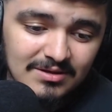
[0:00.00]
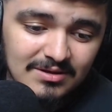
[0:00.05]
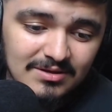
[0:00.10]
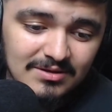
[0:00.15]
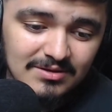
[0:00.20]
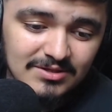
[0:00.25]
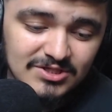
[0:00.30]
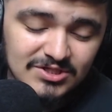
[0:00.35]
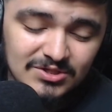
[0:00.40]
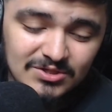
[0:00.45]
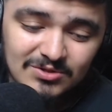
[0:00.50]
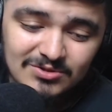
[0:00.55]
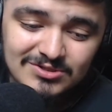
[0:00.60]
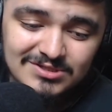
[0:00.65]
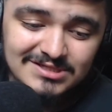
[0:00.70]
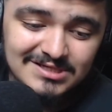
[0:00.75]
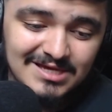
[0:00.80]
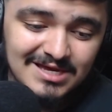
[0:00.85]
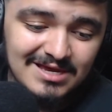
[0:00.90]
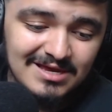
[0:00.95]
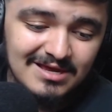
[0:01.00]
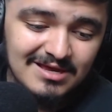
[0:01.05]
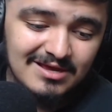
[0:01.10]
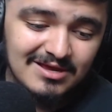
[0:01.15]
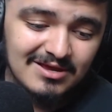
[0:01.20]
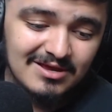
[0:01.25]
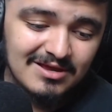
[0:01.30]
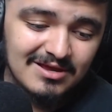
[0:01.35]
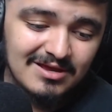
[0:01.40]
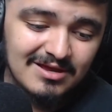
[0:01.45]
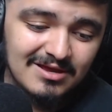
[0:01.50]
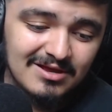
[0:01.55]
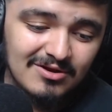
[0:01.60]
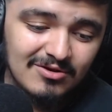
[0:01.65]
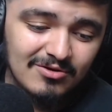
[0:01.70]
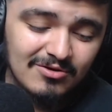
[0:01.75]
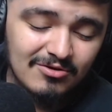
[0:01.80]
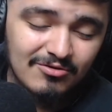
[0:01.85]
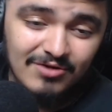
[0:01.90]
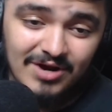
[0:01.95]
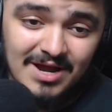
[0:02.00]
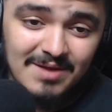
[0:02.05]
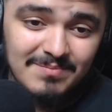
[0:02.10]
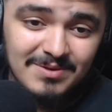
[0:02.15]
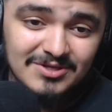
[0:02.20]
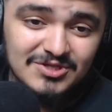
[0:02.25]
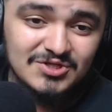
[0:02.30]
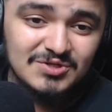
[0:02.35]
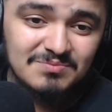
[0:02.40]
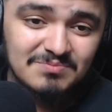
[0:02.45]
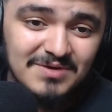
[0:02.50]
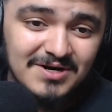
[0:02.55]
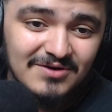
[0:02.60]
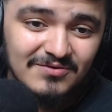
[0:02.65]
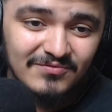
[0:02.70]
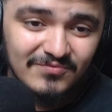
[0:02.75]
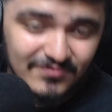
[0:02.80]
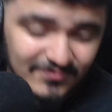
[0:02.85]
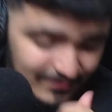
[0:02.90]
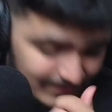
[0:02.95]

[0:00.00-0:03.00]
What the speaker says: So don't say crap out your mouth.